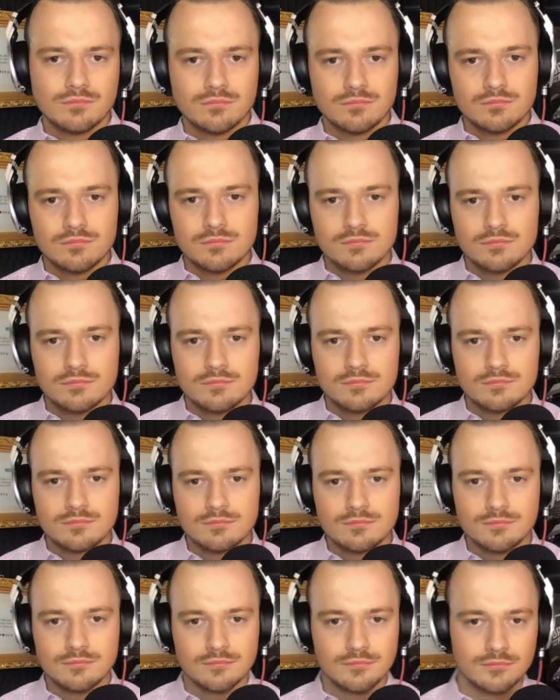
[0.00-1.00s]

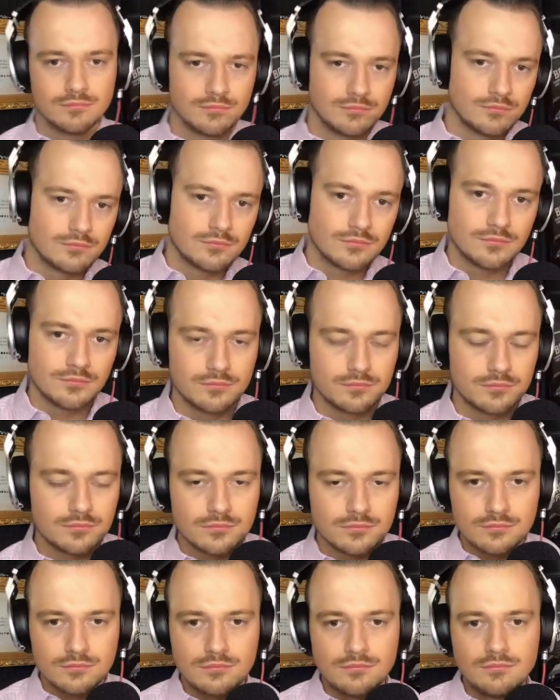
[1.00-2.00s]

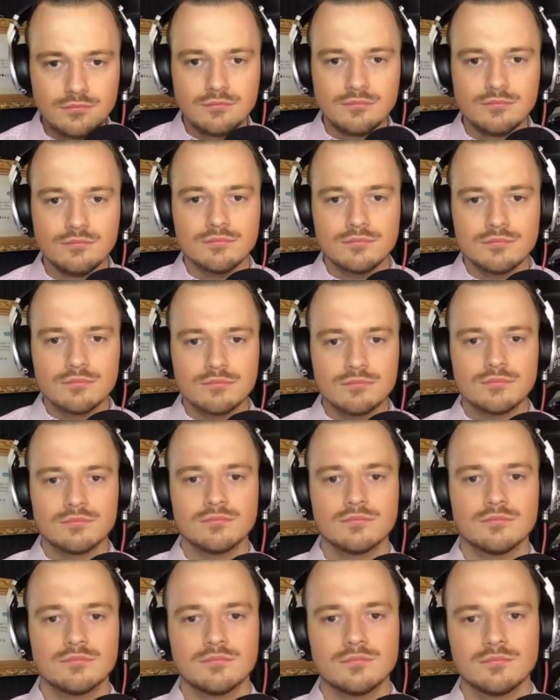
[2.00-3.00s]

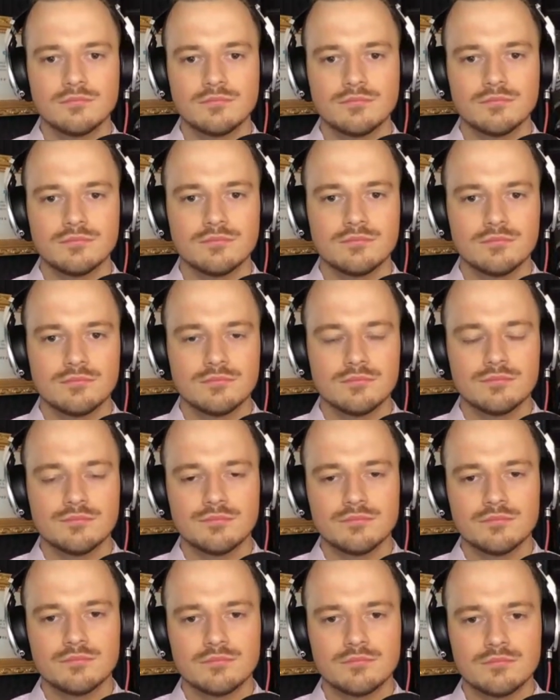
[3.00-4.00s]

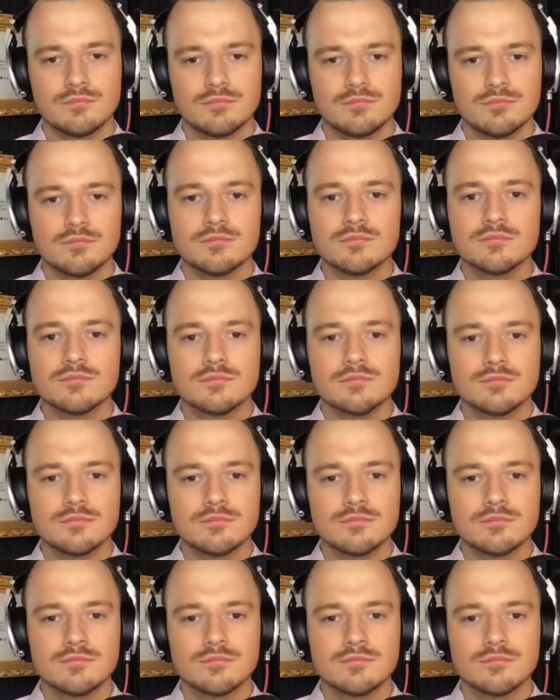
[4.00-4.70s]
(silent)